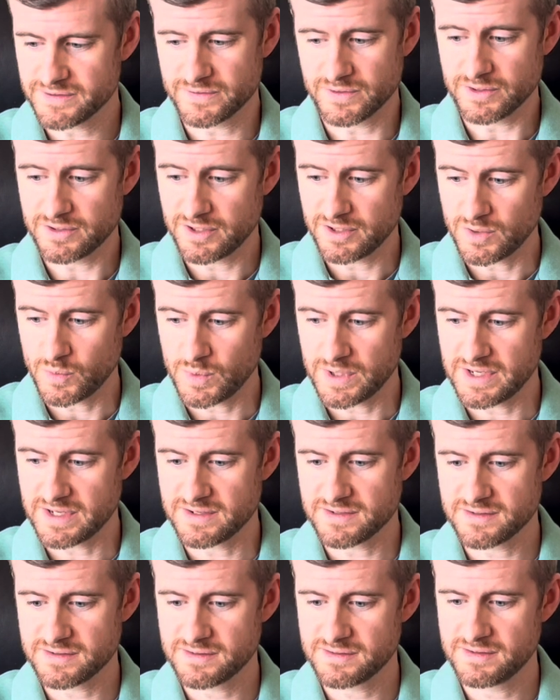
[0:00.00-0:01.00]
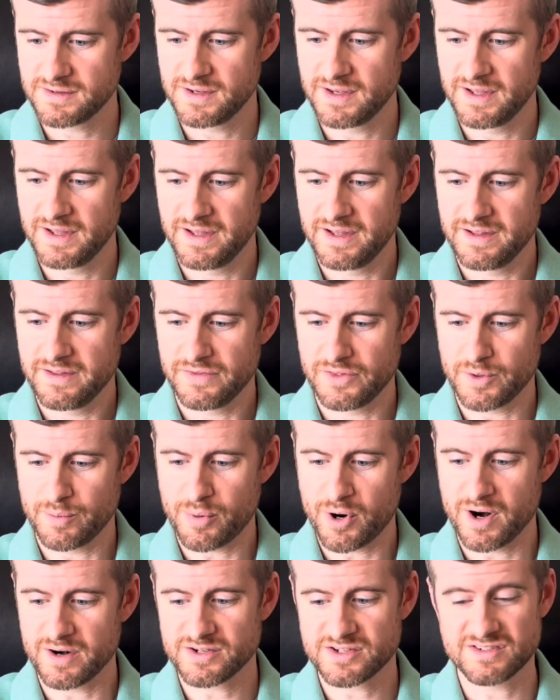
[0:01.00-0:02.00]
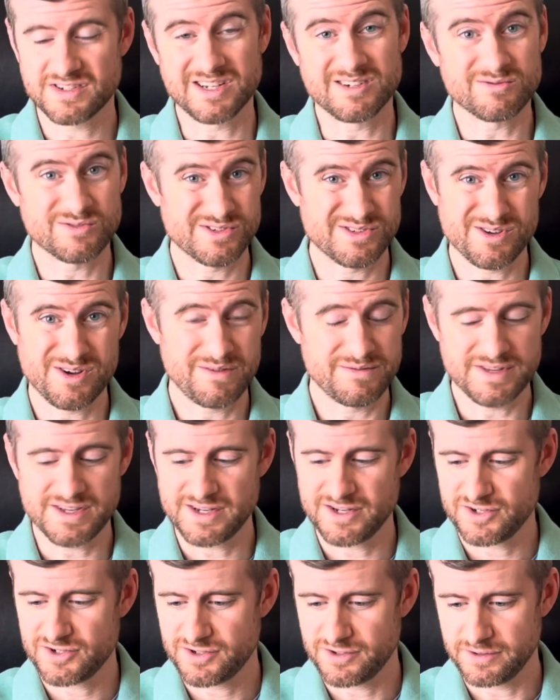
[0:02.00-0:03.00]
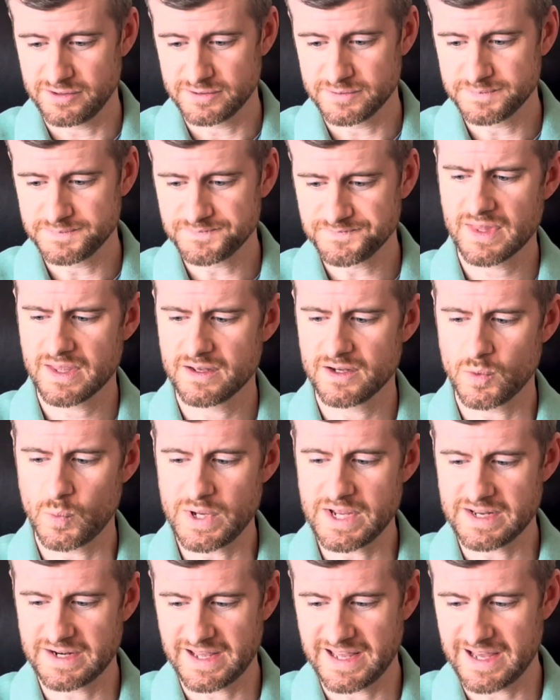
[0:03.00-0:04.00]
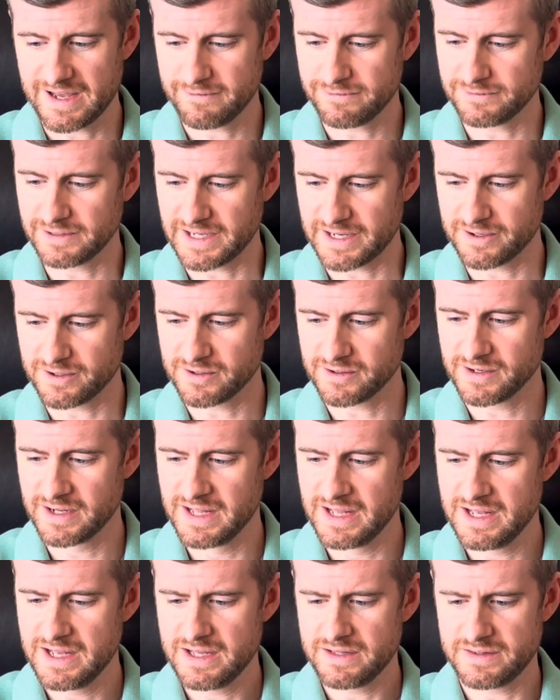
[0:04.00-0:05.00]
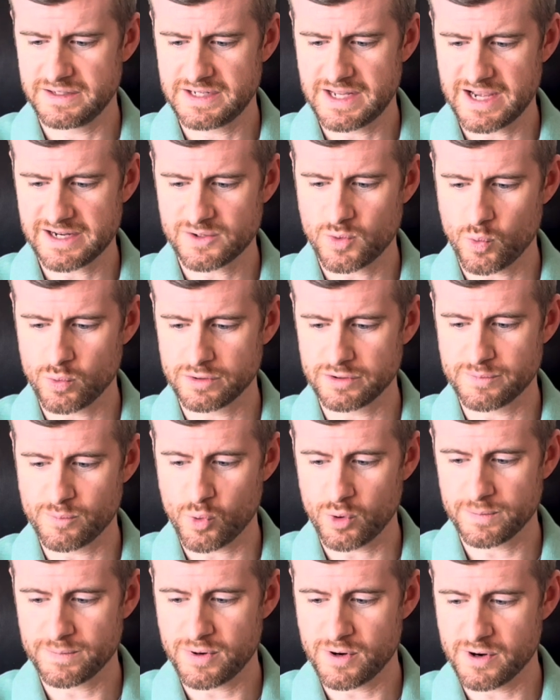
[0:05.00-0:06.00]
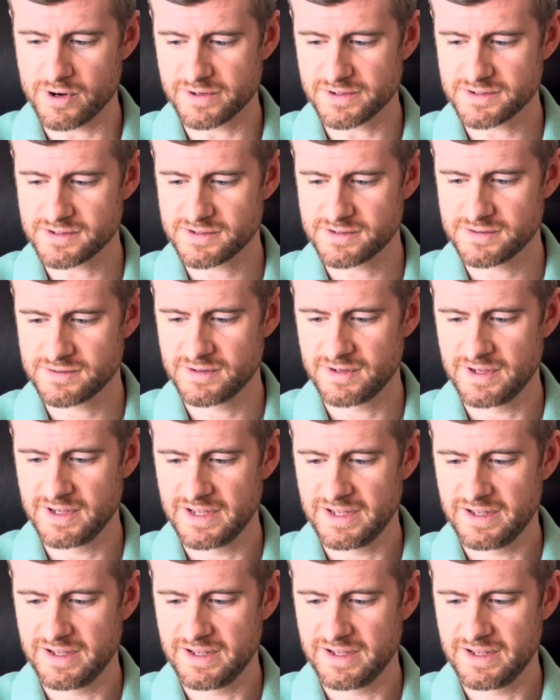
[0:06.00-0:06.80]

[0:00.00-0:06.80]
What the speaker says: for 2 weeks. The parts didn't resolve the issue. A week and a half later, the tech ordered more parts.